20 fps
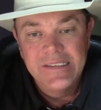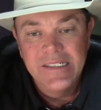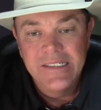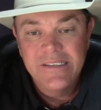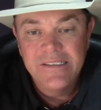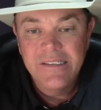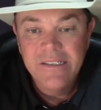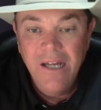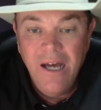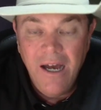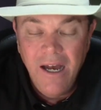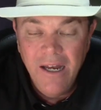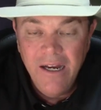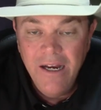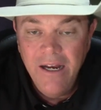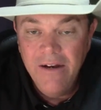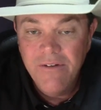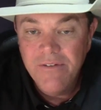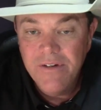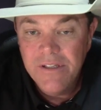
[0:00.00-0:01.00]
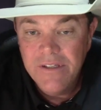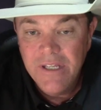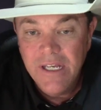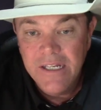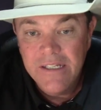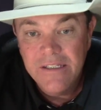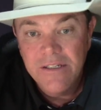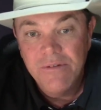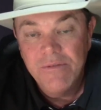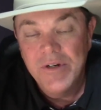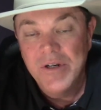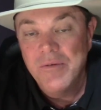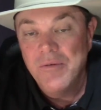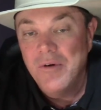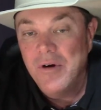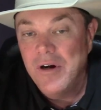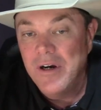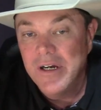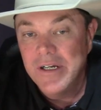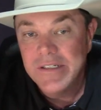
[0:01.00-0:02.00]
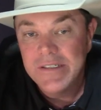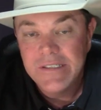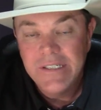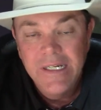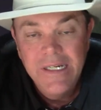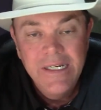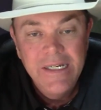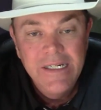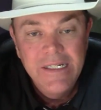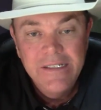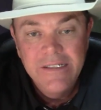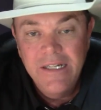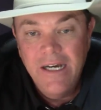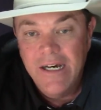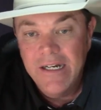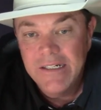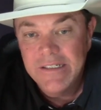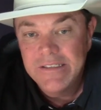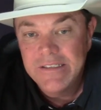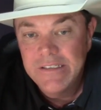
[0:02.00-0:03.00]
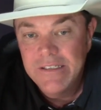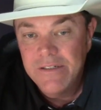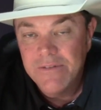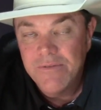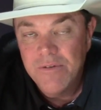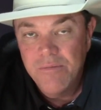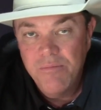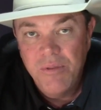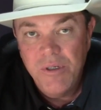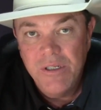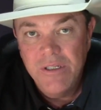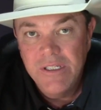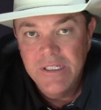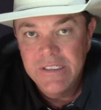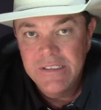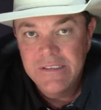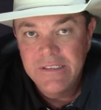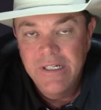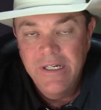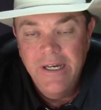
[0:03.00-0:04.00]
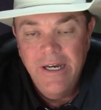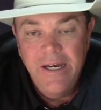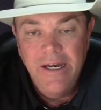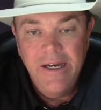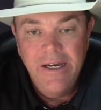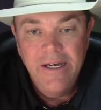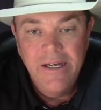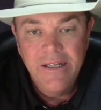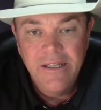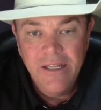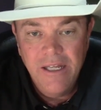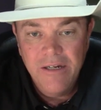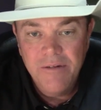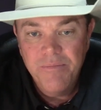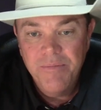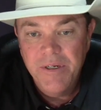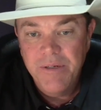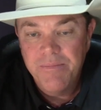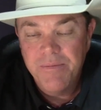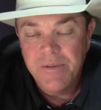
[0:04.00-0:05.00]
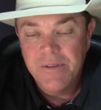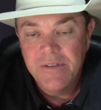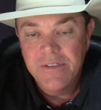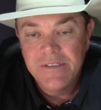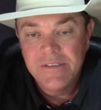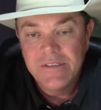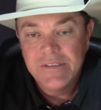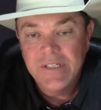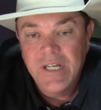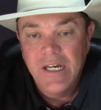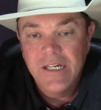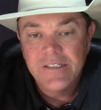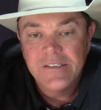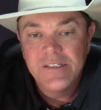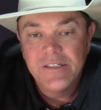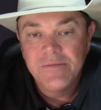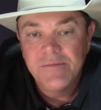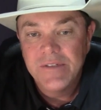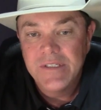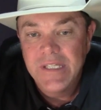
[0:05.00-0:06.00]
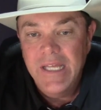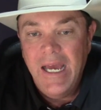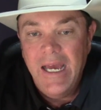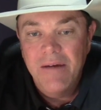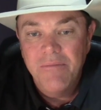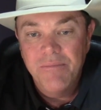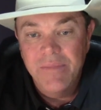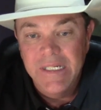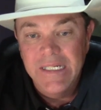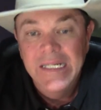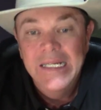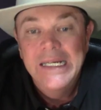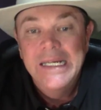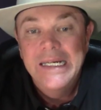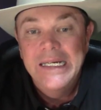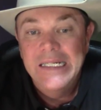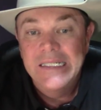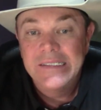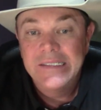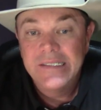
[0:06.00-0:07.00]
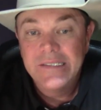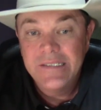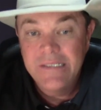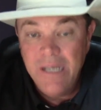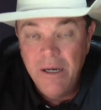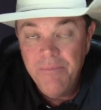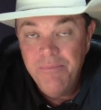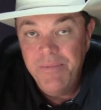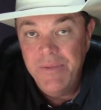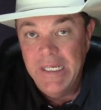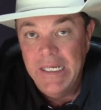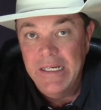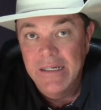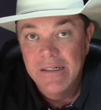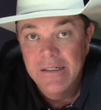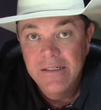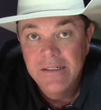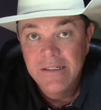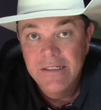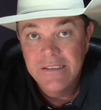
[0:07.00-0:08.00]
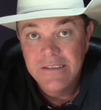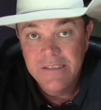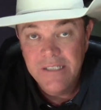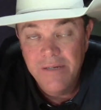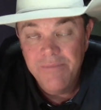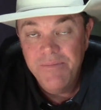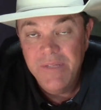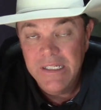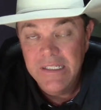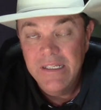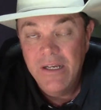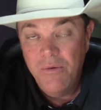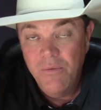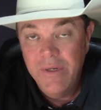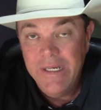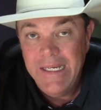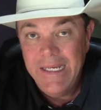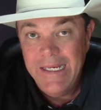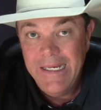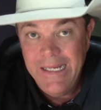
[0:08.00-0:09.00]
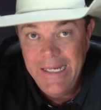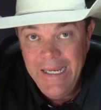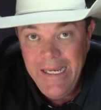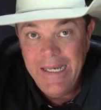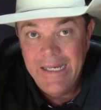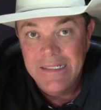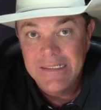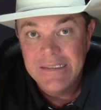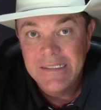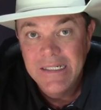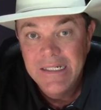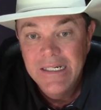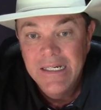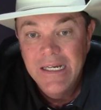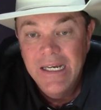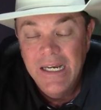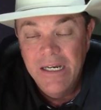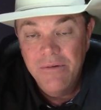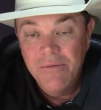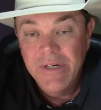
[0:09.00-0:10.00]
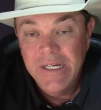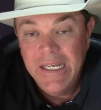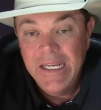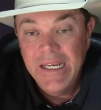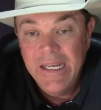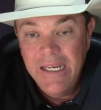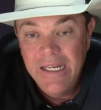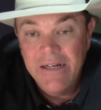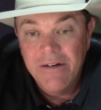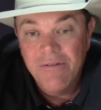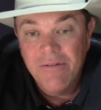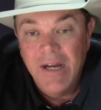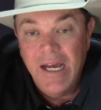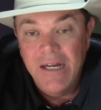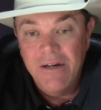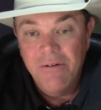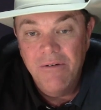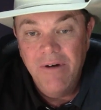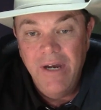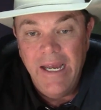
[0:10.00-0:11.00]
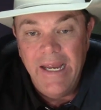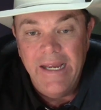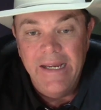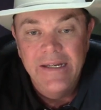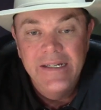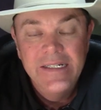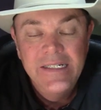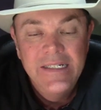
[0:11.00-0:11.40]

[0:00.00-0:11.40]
It's not everything that we want, not a silver bullet. A lot of people are disgusted with that, but it's something. It's something that we can get. And we can get it right away.